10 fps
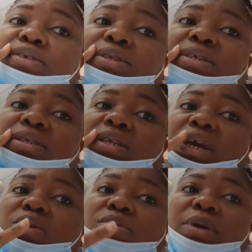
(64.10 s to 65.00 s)
I noticed it.
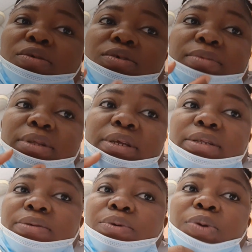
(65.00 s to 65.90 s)
I called my husband
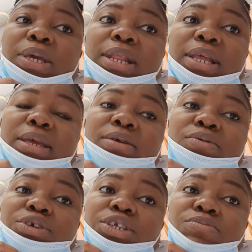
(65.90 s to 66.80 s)
and we quickly
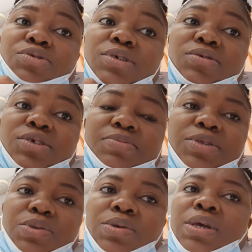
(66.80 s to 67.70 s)
rushed him to the
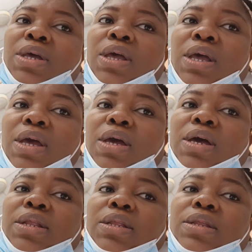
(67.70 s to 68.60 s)
hospital.
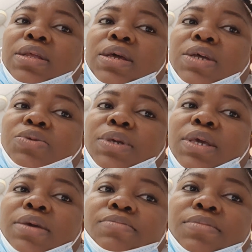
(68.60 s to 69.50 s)
And as we
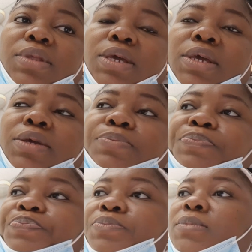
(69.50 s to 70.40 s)
came, they
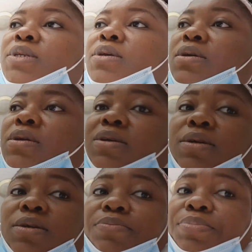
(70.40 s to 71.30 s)

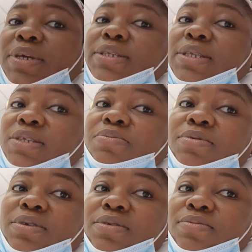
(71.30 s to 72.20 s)
pierced his
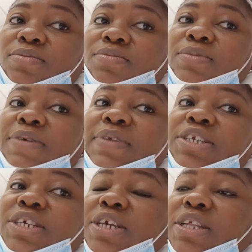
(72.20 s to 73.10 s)
body.
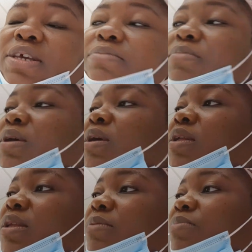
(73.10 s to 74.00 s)
After checking him,
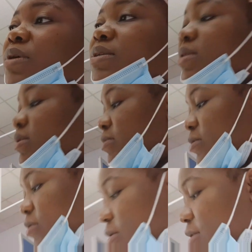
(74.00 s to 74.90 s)
they pierced his
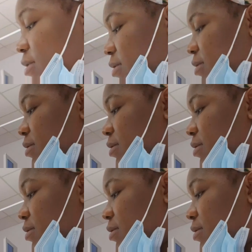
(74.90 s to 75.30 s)
body. Just